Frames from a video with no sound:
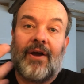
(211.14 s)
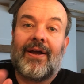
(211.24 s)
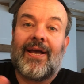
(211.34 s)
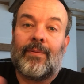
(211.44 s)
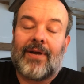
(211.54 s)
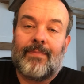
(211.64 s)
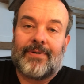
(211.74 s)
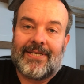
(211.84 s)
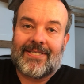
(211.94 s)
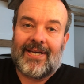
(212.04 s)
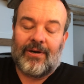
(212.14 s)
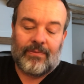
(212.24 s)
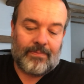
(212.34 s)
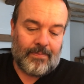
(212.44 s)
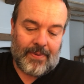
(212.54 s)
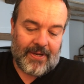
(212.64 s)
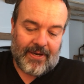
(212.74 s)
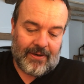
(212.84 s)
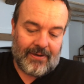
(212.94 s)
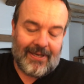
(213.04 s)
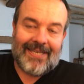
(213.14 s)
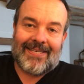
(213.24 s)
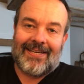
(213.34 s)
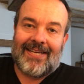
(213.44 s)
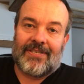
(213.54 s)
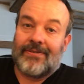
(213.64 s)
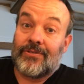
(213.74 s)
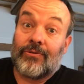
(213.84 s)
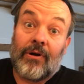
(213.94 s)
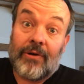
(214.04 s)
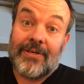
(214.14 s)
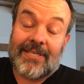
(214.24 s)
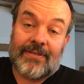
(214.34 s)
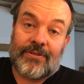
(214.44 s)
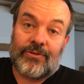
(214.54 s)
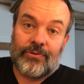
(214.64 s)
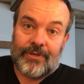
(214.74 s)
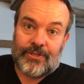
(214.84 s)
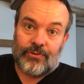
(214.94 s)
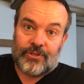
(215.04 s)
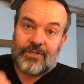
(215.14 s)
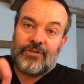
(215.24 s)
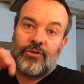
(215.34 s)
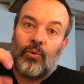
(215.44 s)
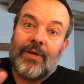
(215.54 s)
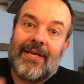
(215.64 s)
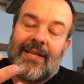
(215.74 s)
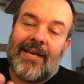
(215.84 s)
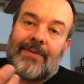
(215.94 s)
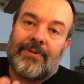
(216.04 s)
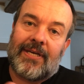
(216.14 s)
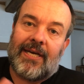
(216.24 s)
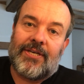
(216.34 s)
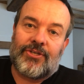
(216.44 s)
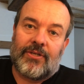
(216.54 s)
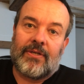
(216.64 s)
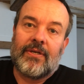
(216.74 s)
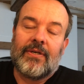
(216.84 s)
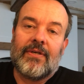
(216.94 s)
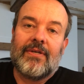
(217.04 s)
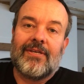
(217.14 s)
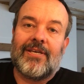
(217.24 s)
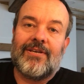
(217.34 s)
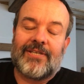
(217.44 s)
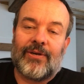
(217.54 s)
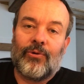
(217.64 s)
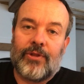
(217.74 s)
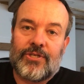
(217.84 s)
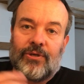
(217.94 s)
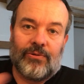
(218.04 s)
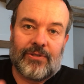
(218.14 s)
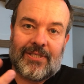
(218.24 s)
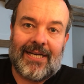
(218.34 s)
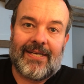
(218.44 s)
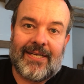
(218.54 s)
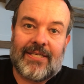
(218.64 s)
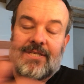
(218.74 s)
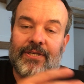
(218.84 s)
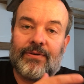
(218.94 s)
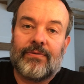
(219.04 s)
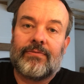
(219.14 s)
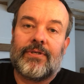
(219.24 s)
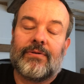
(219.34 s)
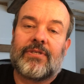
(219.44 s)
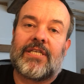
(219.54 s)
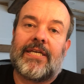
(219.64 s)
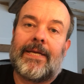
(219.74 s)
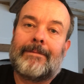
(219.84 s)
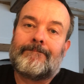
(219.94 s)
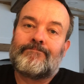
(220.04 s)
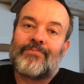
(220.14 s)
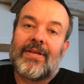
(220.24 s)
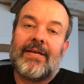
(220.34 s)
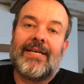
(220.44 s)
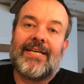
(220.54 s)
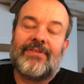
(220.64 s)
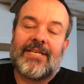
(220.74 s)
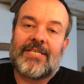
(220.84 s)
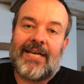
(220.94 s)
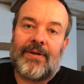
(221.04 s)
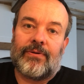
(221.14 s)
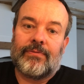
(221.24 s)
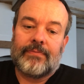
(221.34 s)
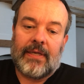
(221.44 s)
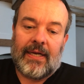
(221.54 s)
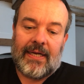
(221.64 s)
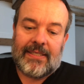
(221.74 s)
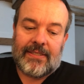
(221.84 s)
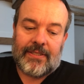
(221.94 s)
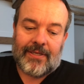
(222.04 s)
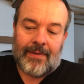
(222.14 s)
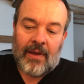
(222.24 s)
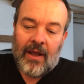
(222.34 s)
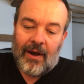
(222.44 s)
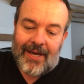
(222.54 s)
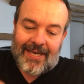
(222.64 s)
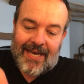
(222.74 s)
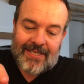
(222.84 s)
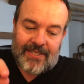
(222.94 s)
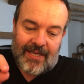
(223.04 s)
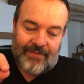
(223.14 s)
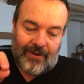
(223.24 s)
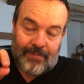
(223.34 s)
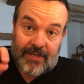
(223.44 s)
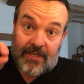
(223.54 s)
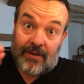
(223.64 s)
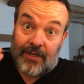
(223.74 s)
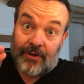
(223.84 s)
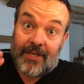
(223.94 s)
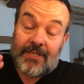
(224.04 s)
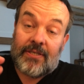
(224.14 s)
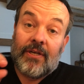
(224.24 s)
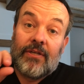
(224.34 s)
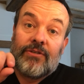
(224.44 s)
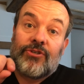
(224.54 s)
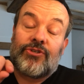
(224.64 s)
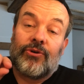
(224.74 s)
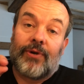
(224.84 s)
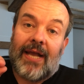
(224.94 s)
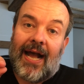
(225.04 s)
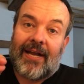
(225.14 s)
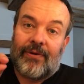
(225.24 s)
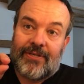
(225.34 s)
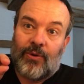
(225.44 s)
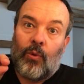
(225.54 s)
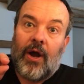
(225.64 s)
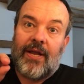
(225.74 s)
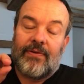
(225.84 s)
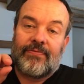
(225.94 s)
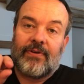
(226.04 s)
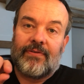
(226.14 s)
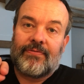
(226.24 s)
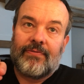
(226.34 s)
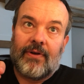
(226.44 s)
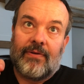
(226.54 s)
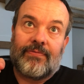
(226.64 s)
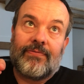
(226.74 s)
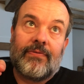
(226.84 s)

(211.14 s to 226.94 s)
And I help companies tell, but you know, leader legends or origin stories, or just tweak their communication using all the tools and techniques that you'll see in this channel. And I guess, if I'm being totally honest, Story Hacker is a way of